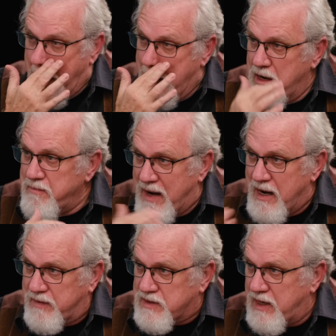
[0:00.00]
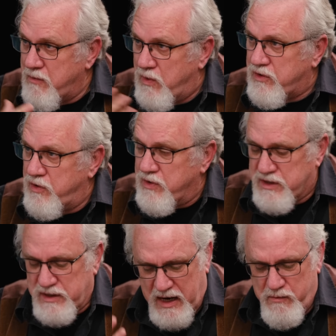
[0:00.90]
I unpacked this. I went through
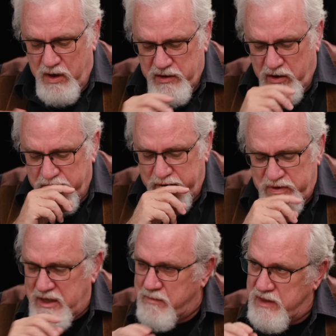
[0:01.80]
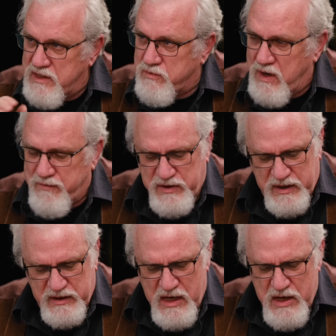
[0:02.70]
this, and I wanted to go through some of these
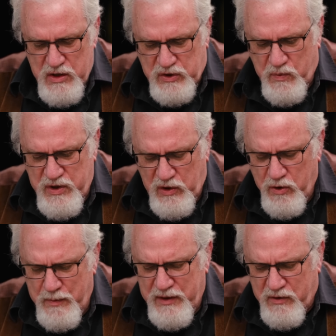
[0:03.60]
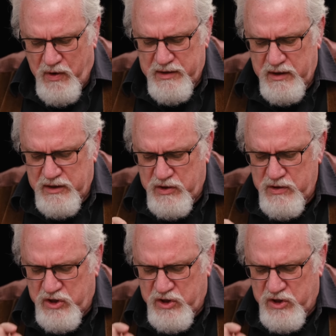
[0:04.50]
references. So when you look with the Quran to,